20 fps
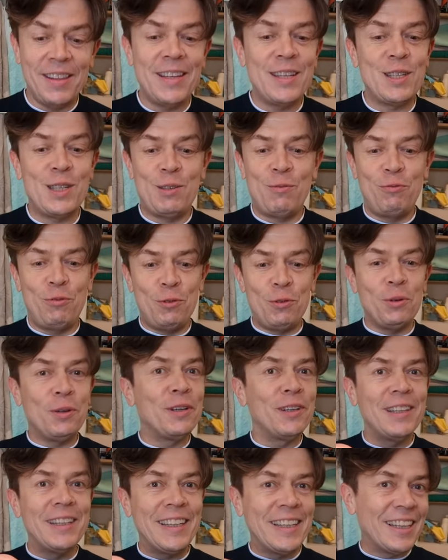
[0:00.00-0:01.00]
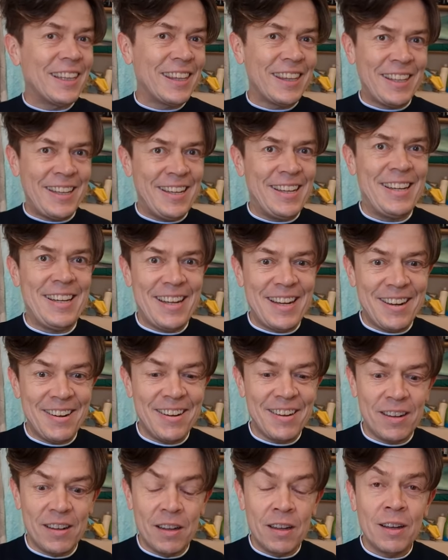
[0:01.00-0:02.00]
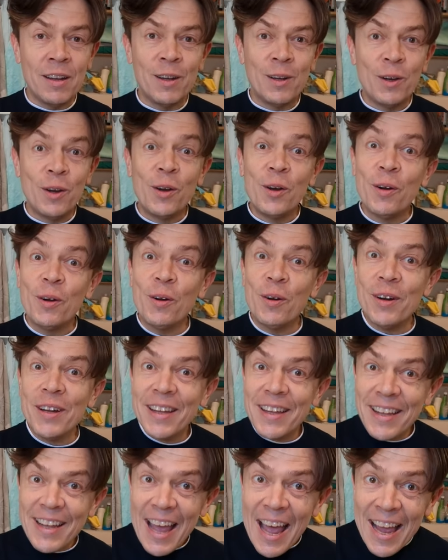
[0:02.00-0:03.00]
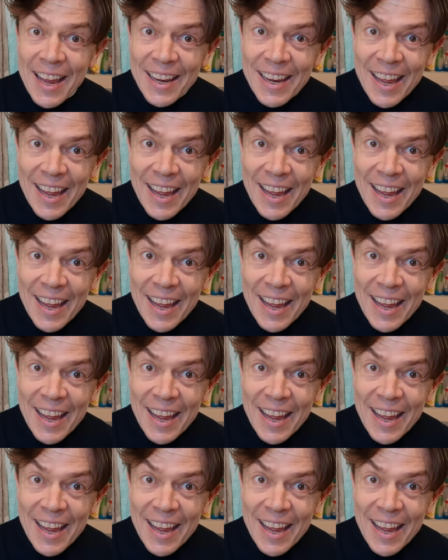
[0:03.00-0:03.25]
this frugal little thing here. Or can